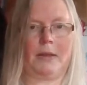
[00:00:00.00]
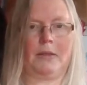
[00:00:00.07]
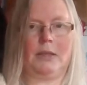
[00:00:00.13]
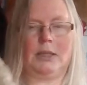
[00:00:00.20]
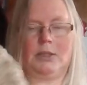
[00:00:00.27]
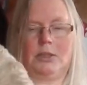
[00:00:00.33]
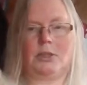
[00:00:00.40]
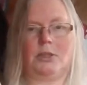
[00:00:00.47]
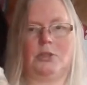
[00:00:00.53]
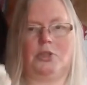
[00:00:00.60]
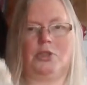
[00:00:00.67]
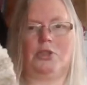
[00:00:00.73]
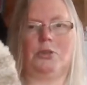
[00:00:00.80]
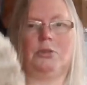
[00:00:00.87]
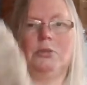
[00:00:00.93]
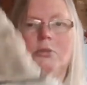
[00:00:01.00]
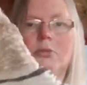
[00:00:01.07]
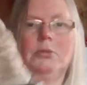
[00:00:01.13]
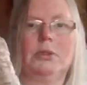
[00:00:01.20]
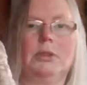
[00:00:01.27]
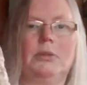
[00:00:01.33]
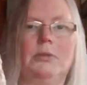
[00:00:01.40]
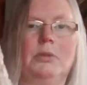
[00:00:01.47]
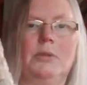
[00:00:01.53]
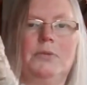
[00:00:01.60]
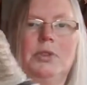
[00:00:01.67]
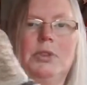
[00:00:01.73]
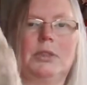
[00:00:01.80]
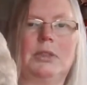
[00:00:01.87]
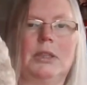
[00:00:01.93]
that's the shawl. So I've
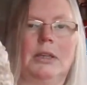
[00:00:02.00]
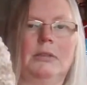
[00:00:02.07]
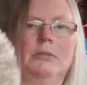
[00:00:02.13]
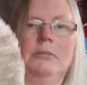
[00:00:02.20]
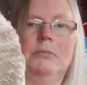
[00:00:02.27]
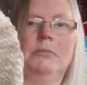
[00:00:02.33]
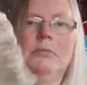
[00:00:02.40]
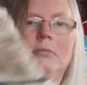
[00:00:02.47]
just done